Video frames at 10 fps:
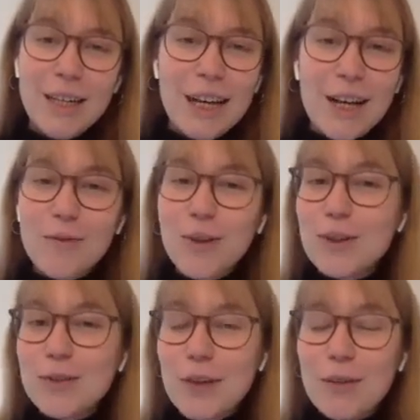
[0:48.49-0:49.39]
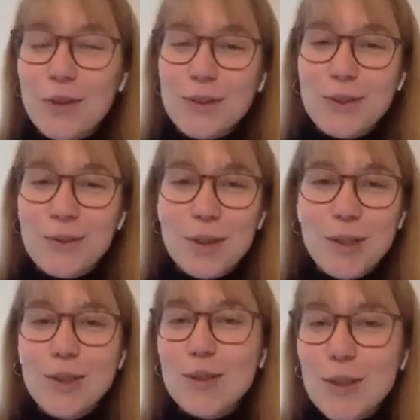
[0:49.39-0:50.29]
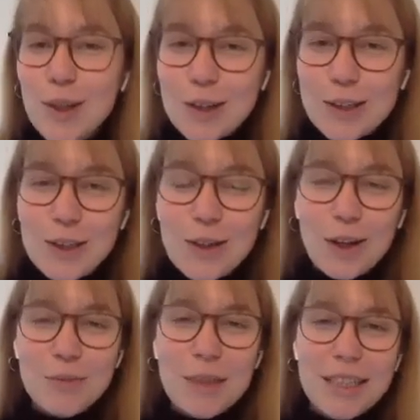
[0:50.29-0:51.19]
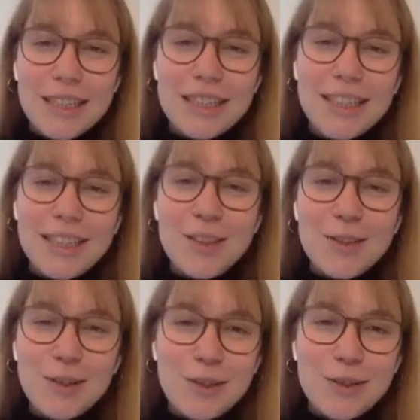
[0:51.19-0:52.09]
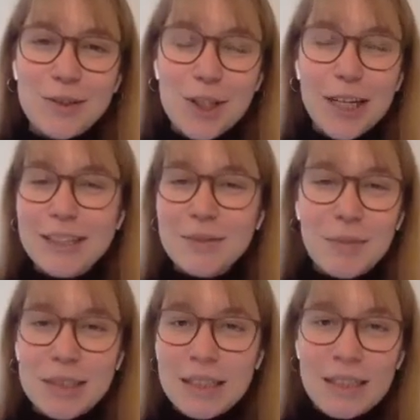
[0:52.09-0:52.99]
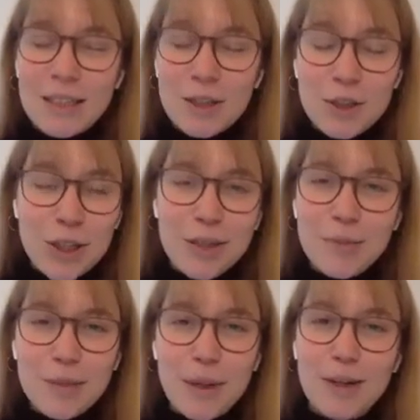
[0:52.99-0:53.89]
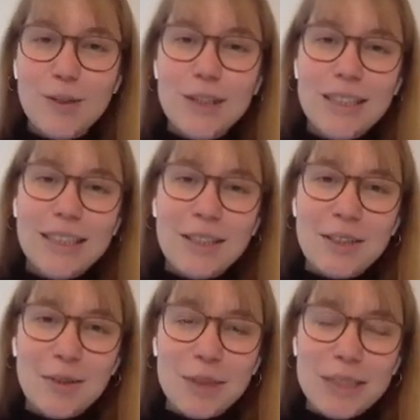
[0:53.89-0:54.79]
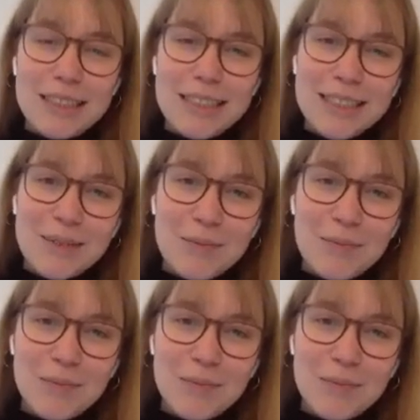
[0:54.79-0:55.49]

For those of our viewers who are new to Lockdown Economy, could you share a bit about your business?